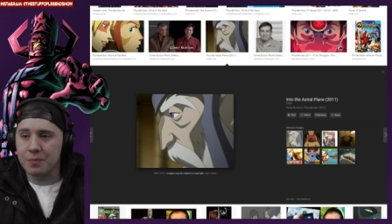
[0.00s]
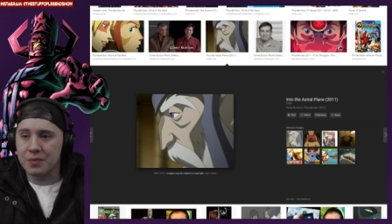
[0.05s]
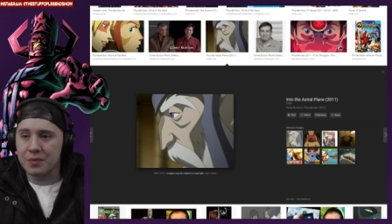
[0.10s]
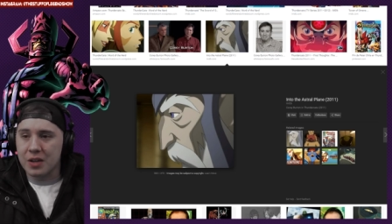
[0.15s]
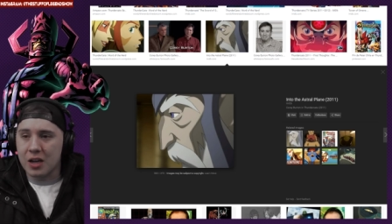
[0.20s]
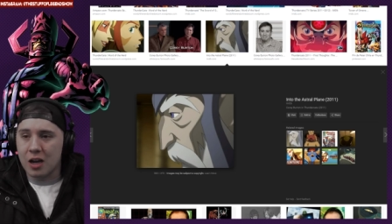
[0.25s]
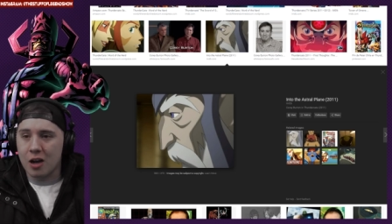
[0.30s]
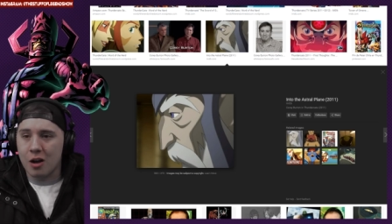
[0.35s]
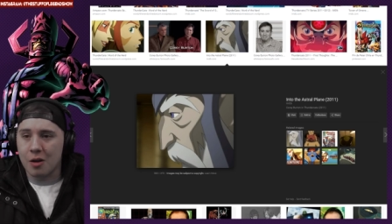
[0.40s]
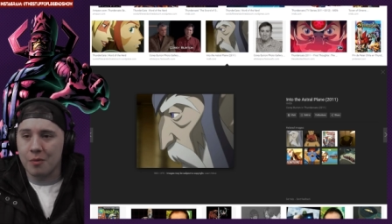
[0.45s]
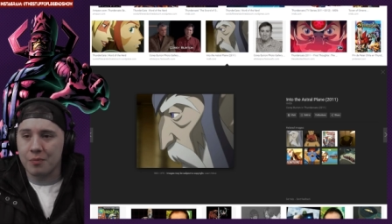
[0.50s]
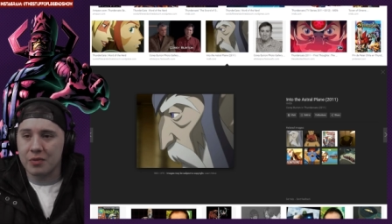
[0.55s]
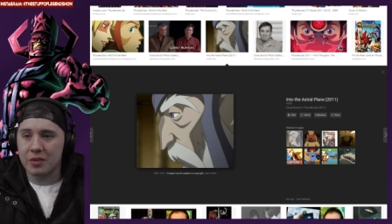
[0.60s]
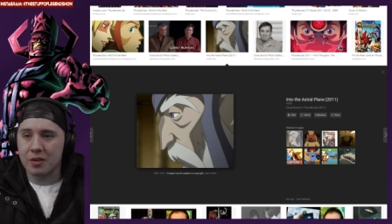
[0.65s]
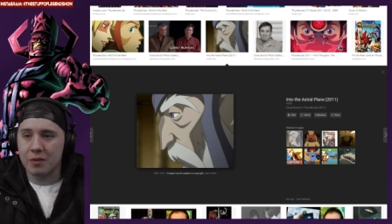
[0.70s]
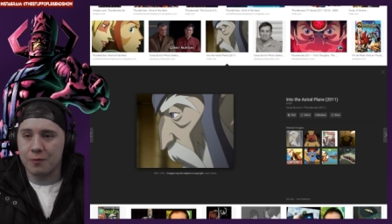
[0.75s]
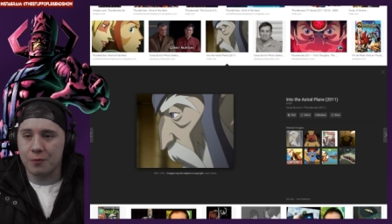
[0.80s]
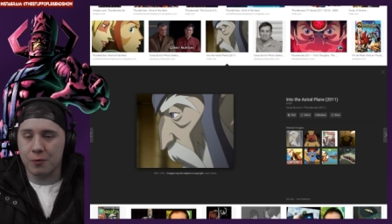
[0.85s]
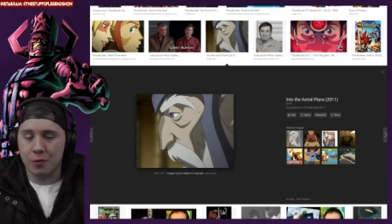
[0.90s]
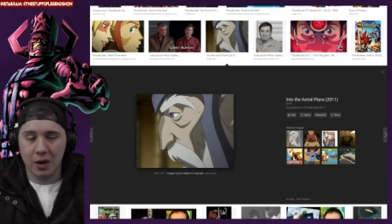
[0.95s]
Um,
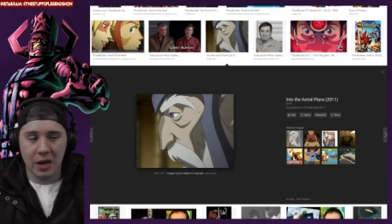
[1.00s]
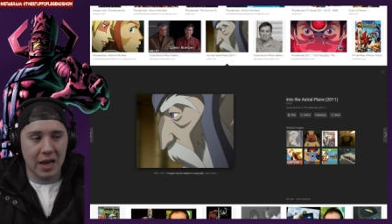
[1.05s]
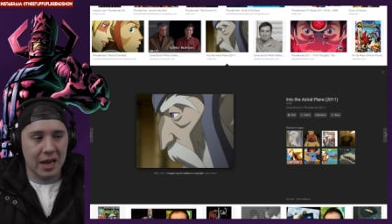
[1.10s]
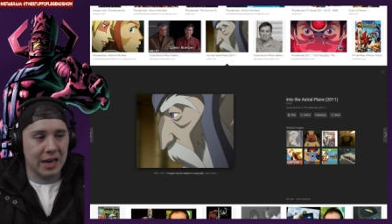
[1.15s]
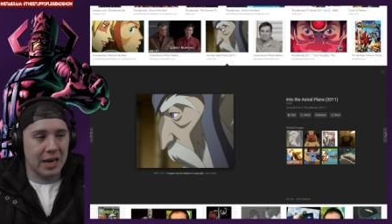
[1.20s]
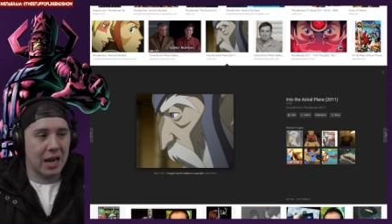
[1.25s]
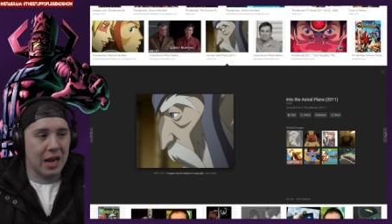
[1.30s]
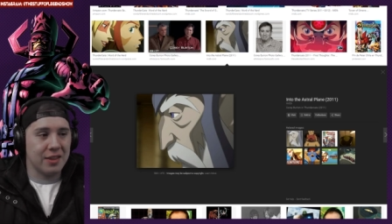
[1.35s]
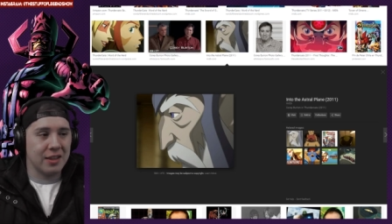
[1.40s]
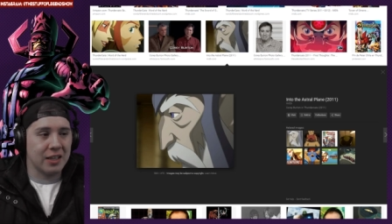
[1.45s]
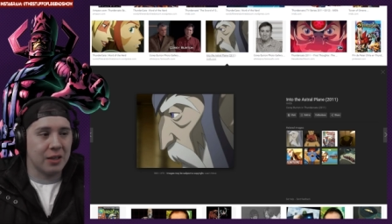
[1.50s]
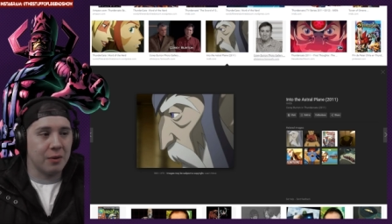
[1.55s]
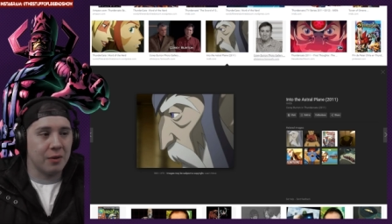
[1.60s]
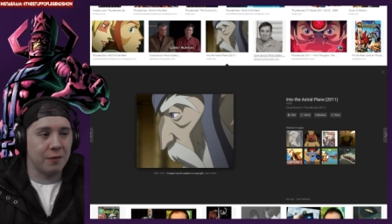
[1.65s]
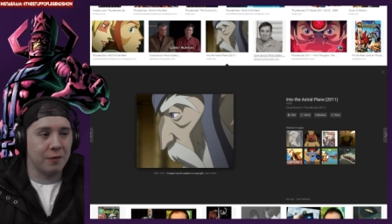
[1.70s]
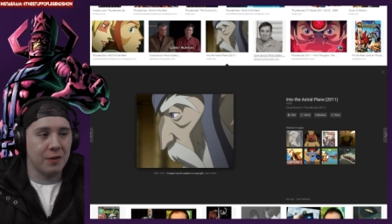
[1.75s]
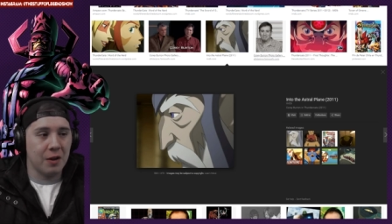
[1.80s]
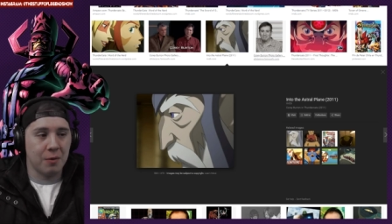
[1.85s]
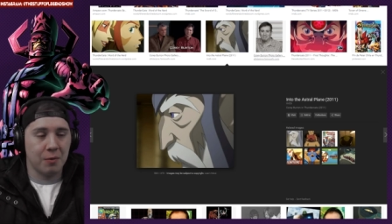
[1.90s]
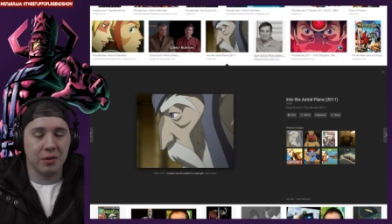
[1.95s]
and I think it would
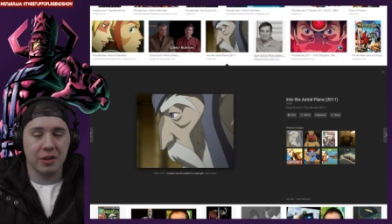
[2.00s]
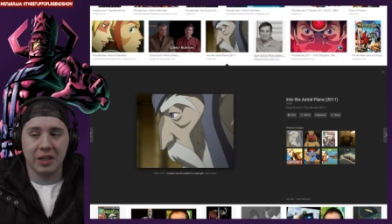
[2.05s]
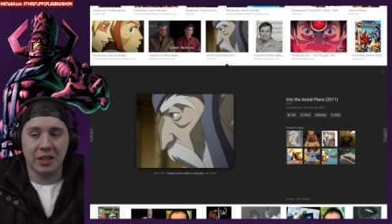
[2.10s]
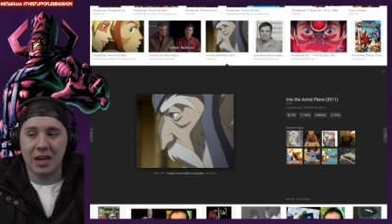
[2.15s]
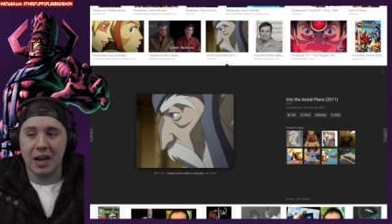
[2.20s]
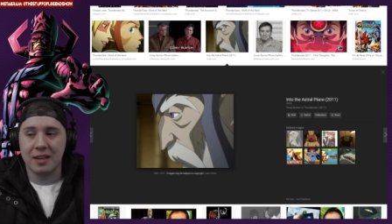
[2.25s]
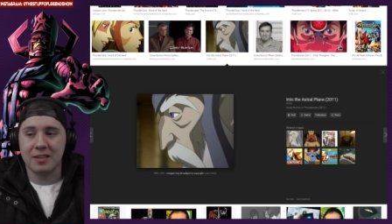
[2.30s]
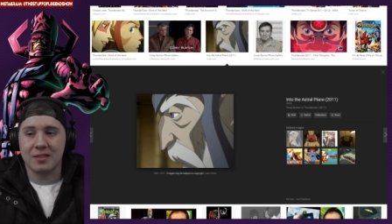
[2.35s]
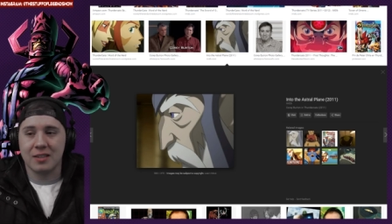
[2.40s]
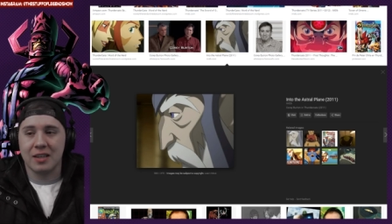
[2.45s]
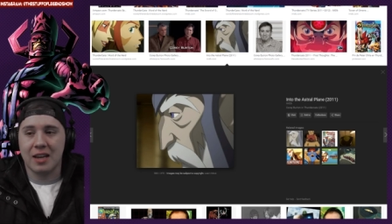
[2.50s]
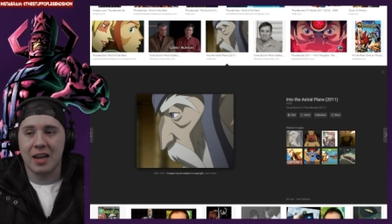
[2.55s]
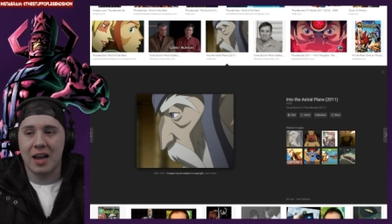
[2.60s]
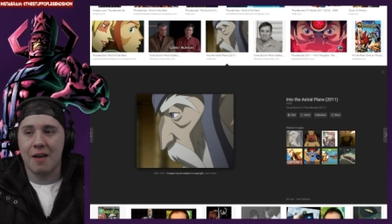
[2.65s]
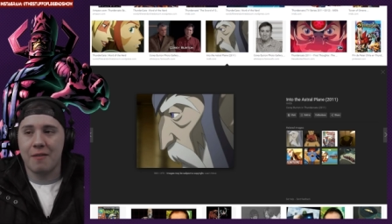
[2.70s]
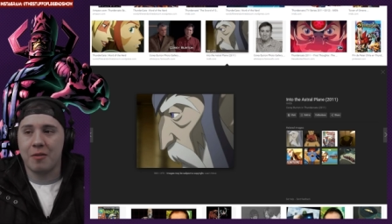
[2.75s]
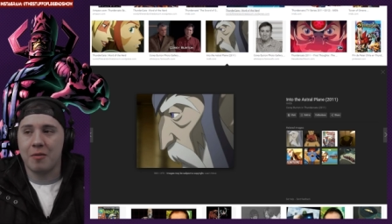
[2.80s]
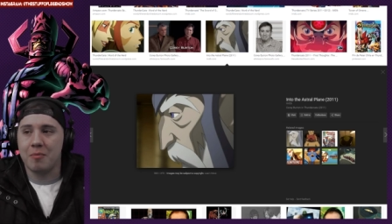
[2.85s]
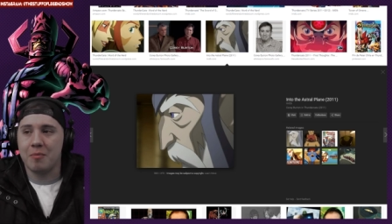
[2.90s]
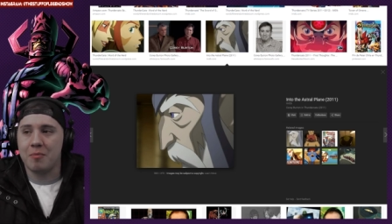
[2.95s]
fit really nicely to have him